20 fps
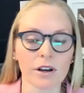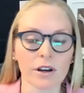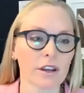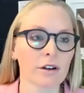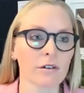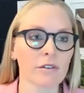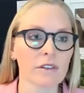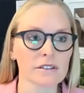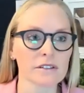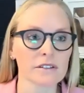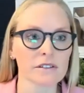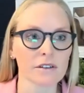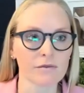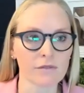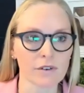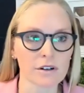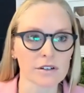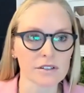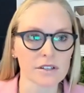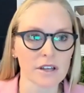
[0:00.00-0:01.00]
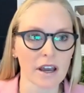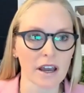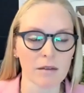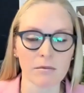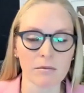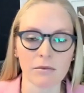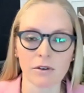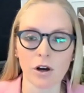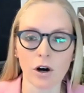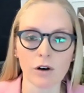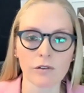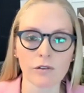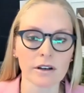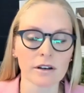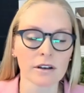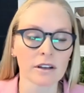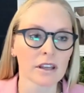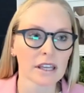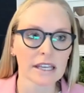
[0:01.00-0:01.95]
This is the first time COVID